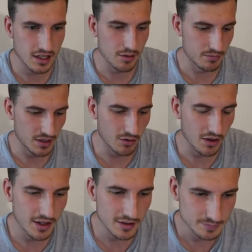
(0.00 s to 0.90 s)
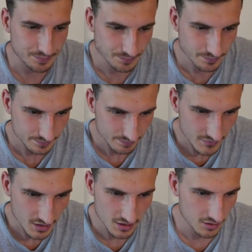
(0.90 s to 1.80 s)
I am. They're right there.
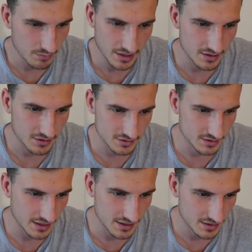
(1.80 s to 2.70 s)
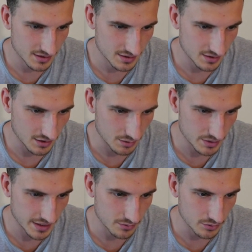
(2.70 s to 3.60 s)
Man, I was going to say, I am
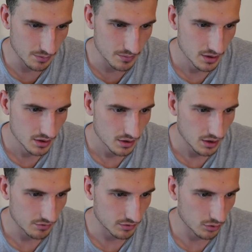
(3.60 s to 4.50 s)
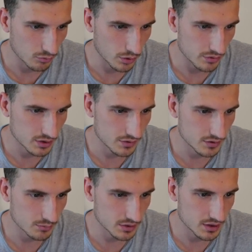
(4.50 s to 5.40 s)
keen on them. I have a lot of wide
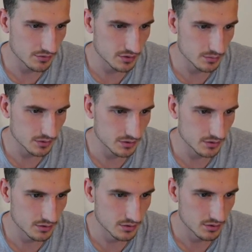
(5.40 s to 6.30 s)
receivers in my D for some reason.